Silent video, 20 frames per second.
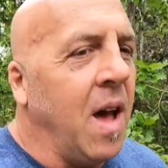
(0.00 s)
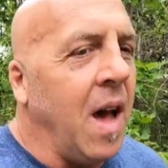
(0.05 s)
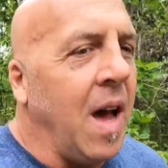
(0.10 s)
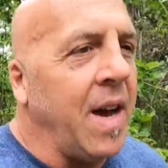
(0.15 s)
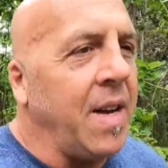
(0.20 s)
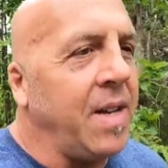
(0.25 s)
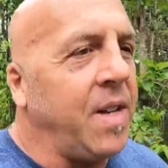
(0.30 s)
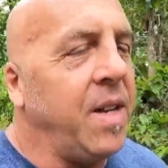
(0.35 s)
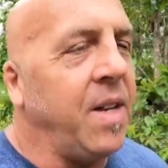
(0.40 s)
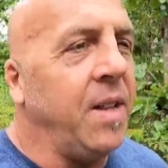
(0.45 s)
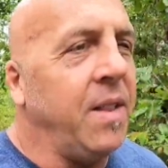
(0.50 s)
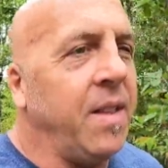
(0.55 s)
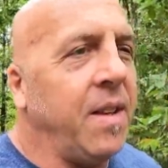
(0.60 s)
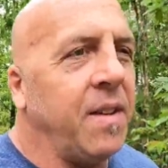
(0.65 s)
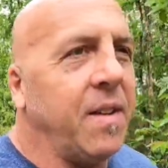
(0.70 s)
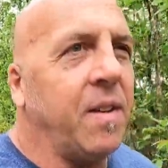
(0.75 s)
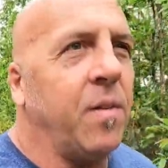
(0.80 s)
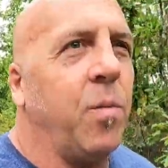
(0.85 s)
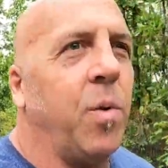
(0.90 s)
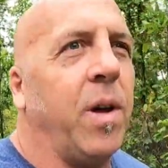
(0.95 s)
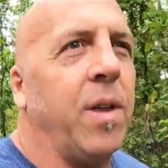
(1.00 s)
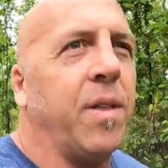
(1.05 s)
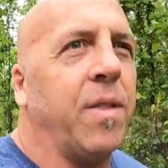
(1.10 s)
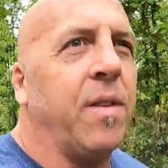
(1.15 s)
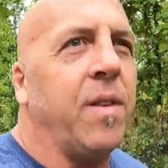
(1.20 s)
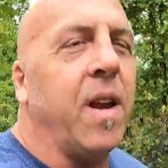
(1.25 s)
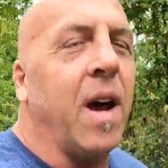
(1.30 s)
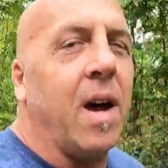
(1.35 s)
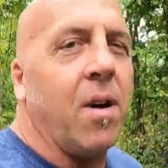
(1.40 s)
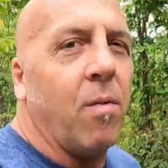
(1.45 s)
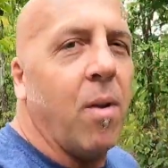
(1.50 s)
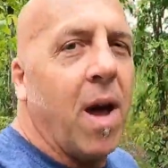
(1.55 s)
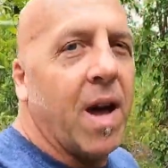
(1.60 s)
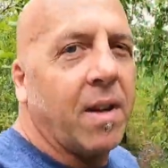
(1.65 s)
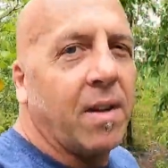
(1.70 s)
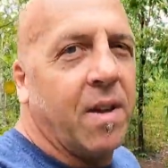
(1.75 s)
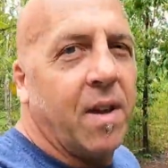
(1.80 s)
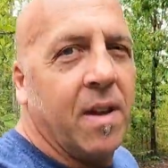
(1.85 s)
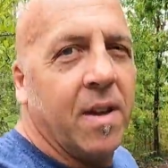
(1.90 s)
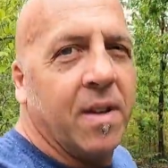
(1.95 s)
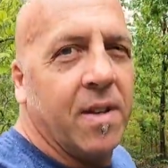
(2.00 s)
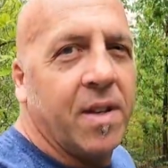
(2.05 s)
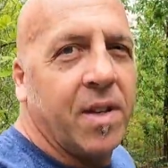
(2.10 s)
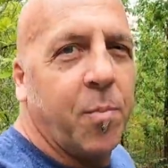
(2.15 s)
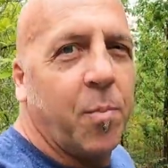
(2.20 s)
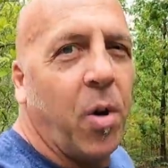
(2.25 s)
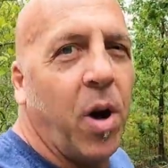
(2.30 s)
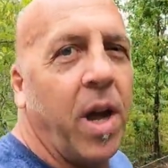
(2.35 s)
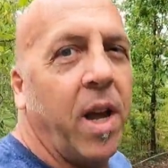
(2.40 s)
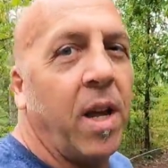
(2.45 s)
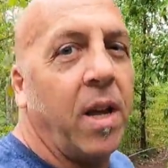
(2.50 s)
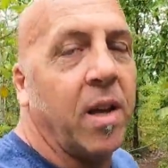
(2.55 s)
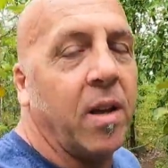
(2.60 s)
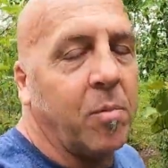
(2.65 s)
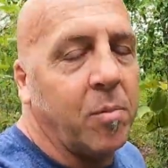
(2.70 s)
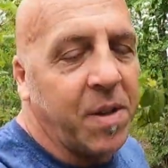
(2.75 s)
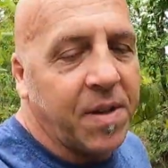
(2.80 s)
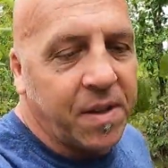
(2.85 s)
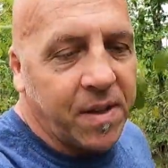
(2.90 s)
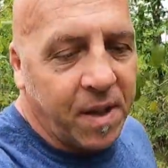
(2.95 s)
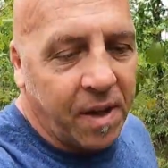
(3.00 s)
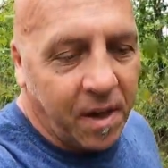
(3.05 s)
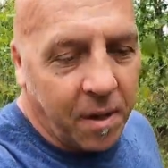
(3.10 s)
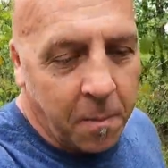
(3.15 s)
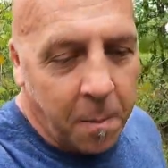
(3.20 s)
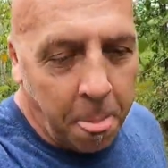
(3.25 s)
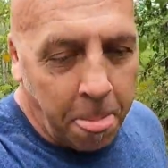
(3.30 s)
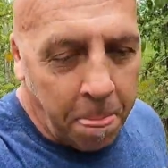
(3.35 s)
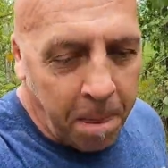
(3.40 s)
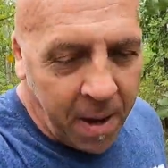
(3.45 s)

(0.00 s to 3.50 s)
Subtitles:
I did this with direct spraying and misting.